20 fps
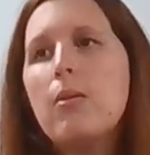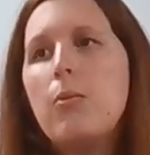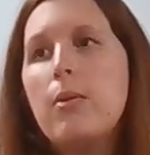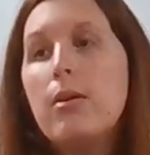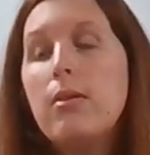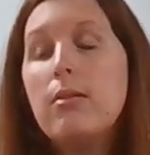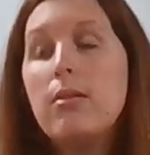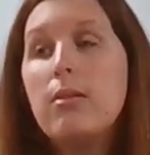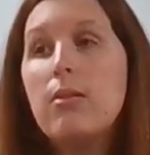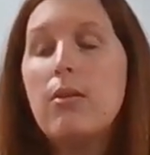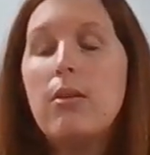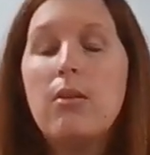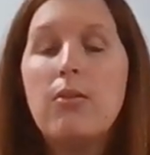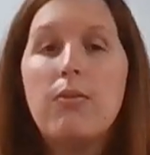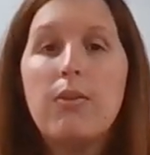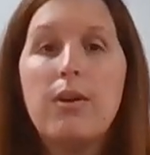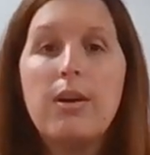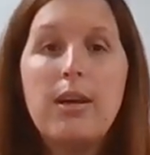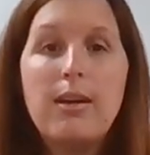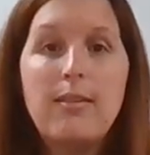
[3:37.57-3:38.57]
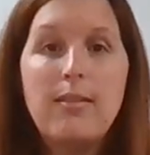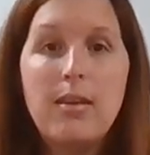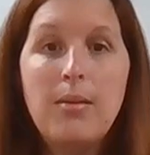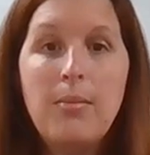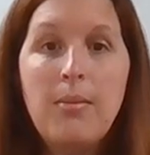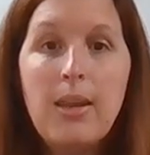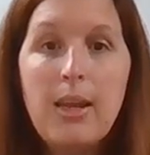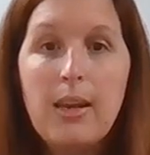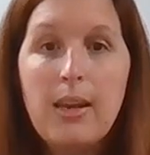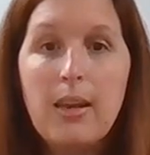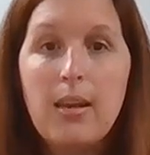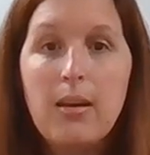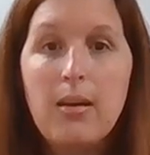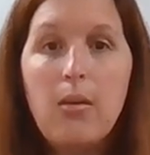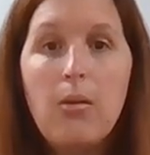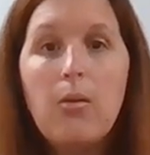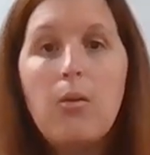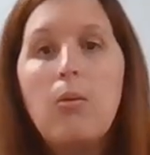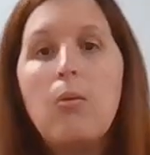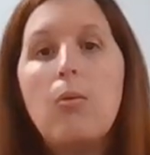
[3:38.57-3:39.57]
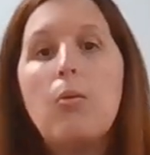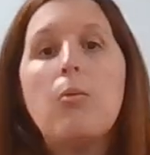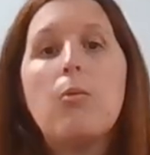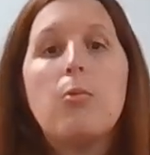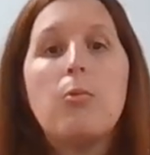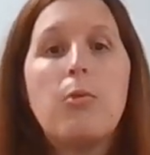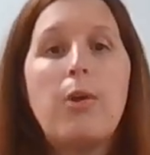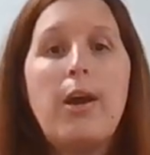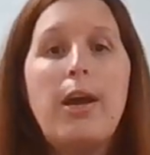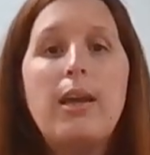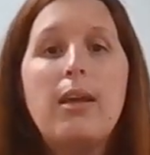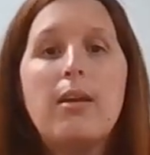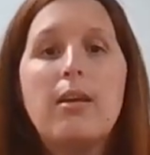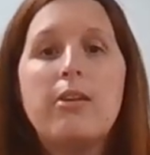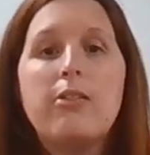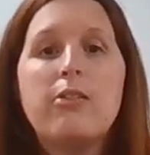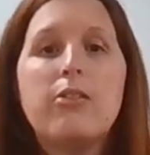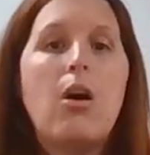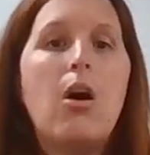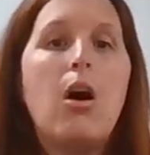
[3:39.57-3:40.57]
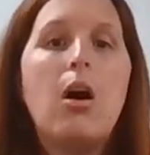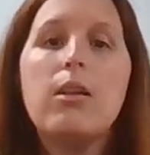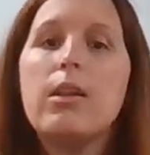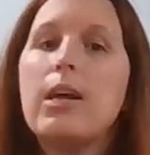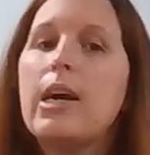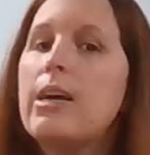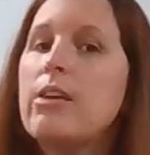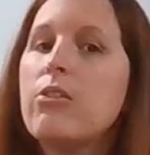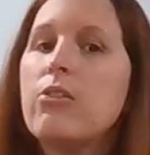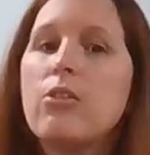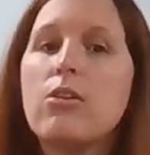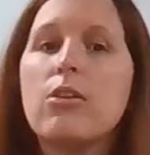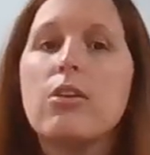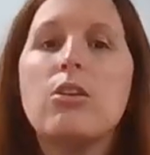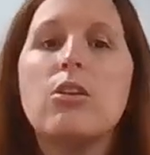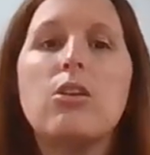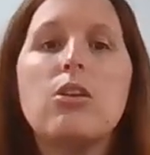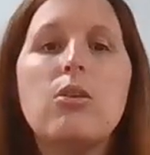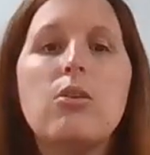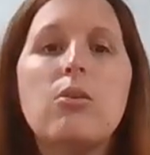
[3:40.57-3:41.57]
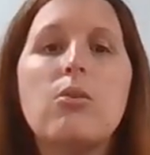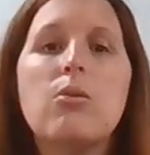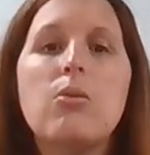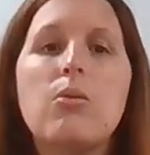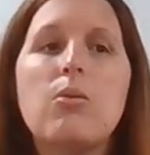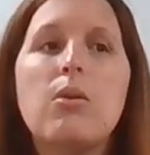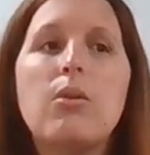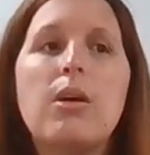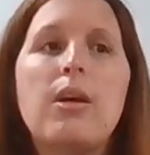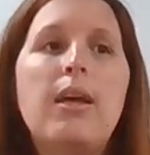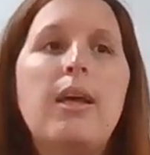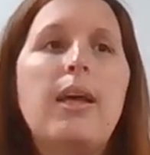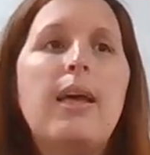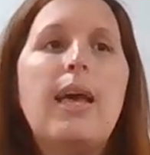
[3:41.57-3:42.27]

Well, it's very intimidating, right? Because all eyes are on you.